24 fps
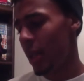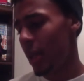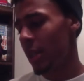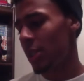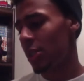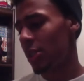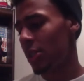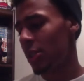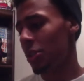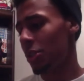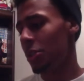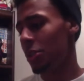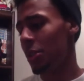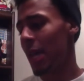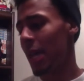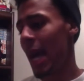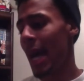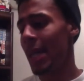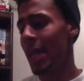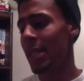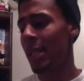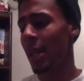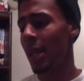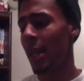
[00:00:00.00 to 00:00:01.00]
so you
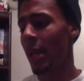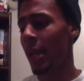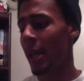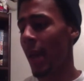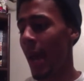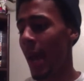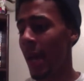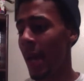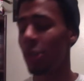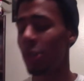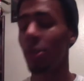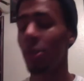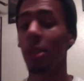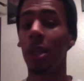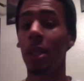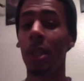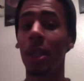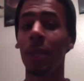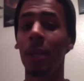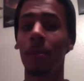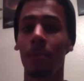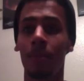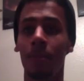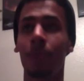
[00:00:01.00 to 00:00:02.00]
guys can
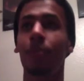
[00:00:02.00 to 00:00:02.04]
actually,